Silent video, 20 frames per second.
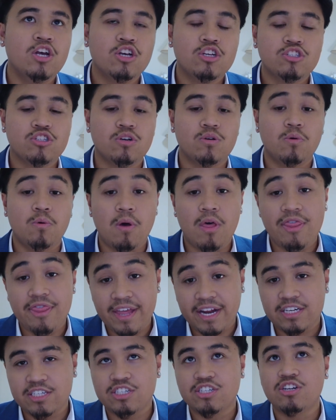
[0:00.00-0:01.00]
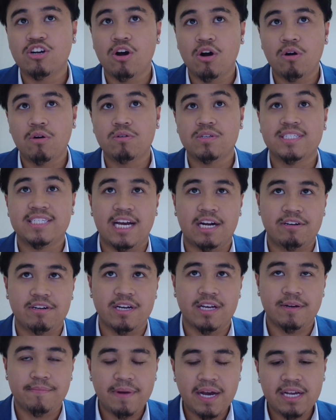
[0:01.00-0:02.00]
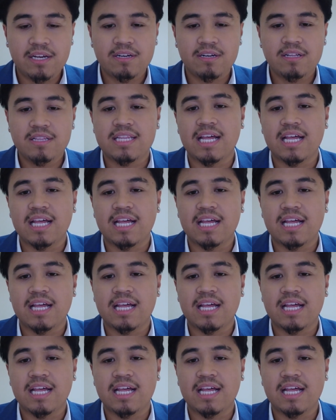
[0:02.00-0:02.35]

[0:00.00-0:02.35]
So there you go, Sarah and Michael.